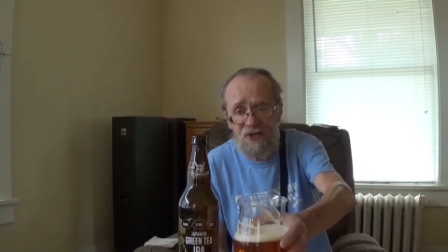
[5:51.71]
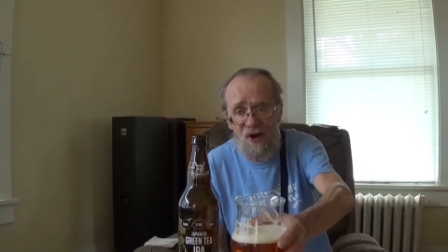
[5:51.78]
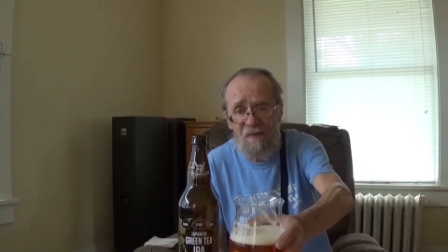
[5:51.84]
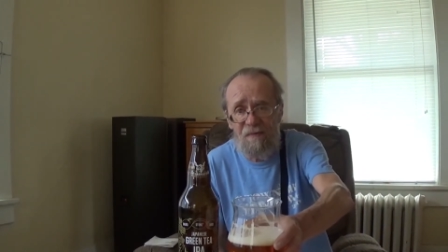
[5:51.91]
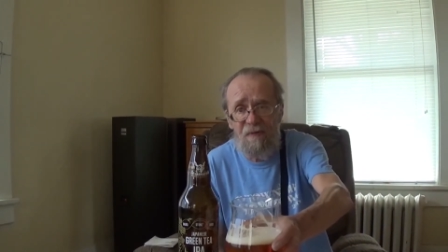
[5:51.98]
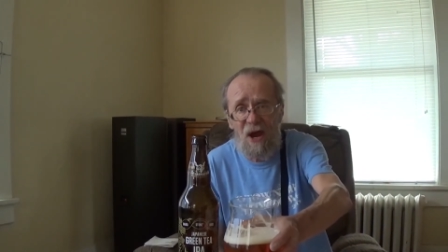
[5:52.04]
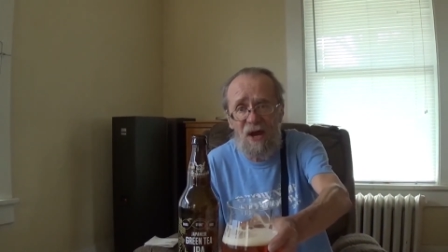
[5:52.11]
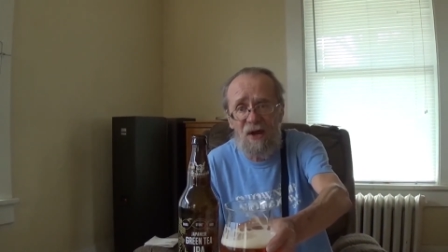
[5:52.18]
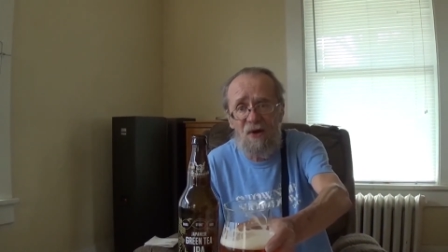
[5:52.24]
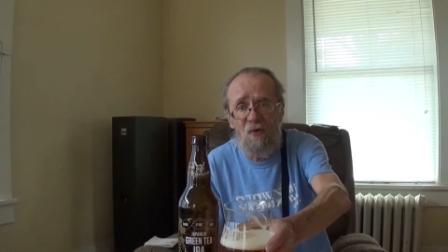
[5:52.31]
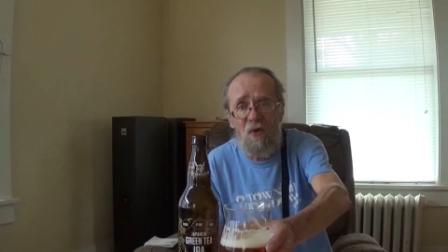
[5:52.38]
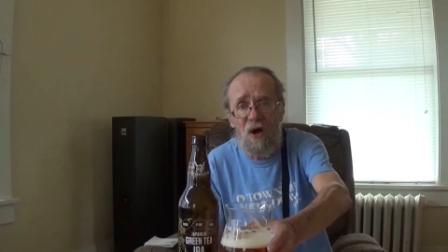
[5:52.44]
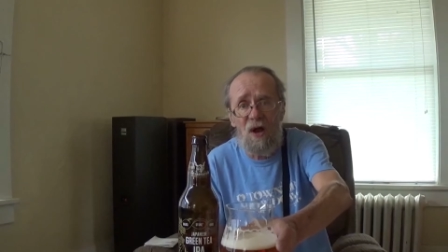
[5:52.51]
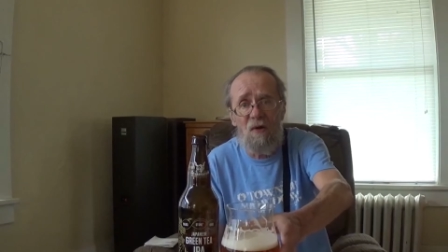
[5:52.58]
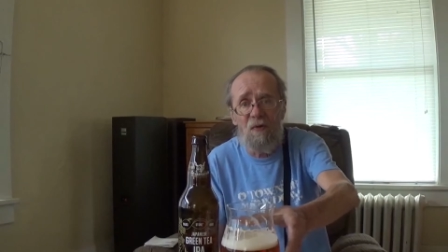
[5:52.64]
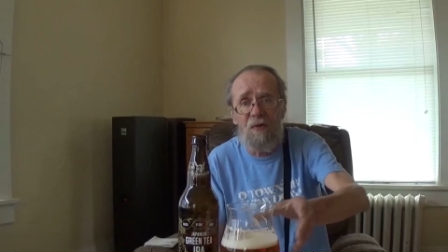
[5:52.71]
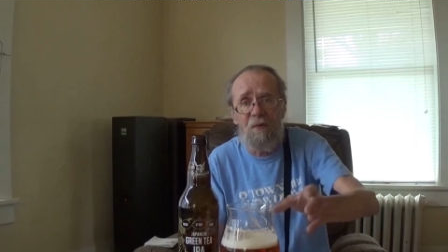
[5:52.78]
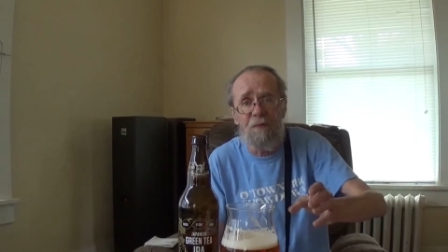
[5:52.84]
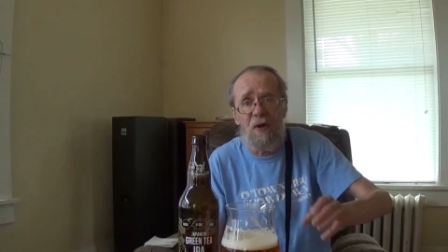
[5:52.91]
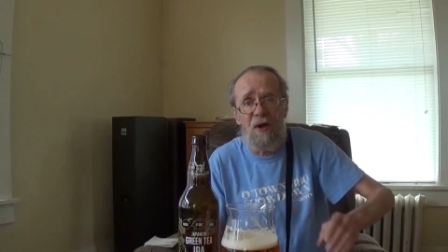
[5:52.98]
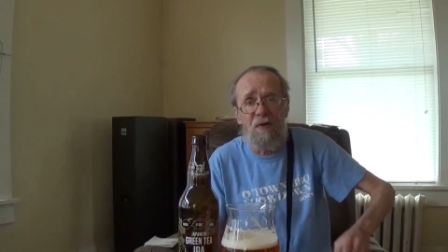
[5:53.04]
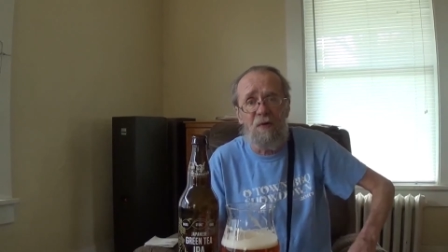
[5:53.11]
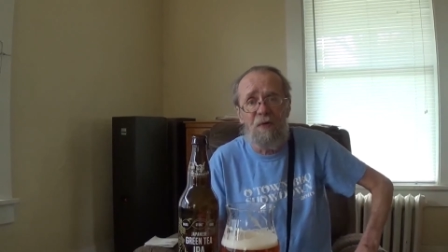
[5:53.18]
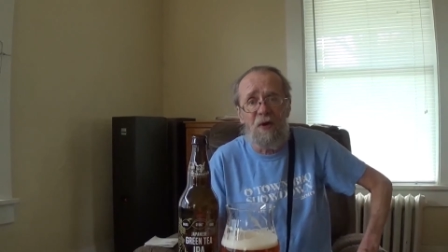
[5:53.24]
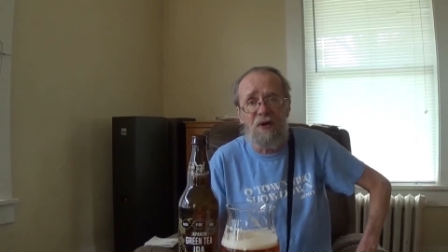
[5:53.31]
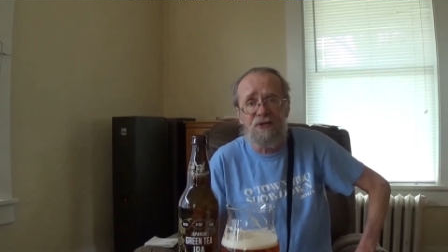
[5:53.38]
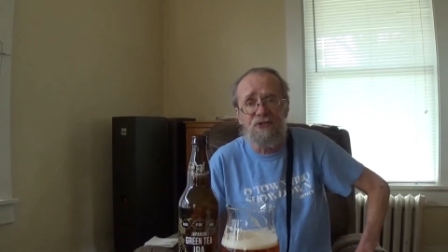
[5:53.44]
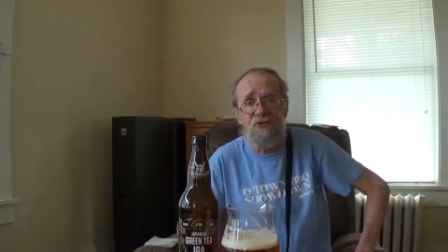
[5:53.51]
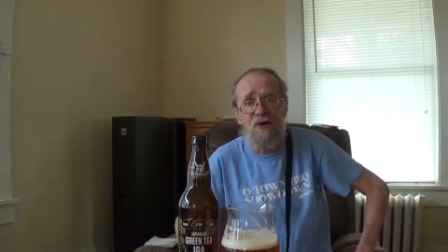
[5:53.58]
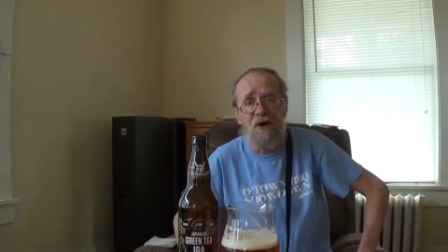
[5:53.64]
I'll be back in a while with the final
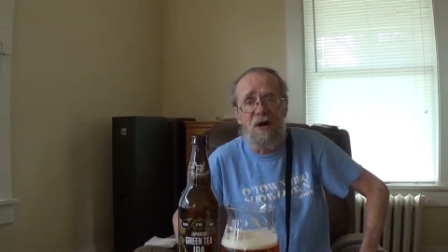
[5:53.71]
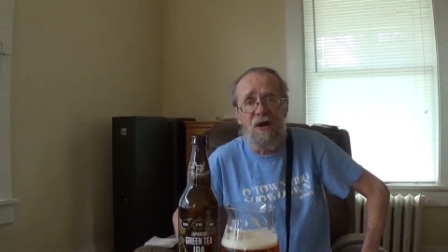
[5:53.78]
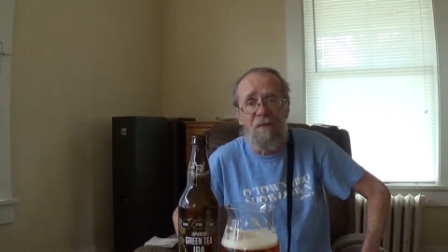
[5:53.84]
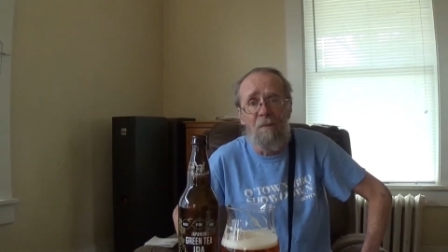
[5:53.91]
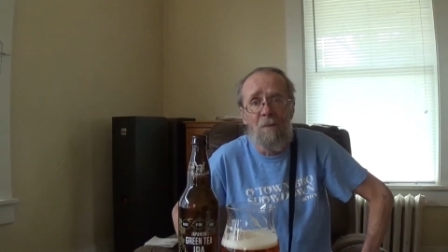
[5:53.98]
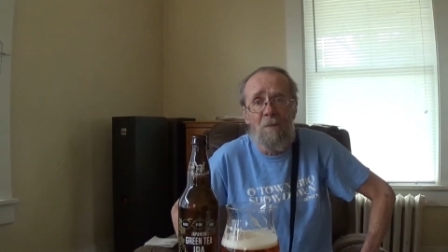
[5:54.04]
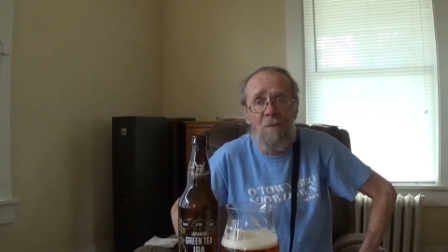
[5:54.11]
thoughts and grade.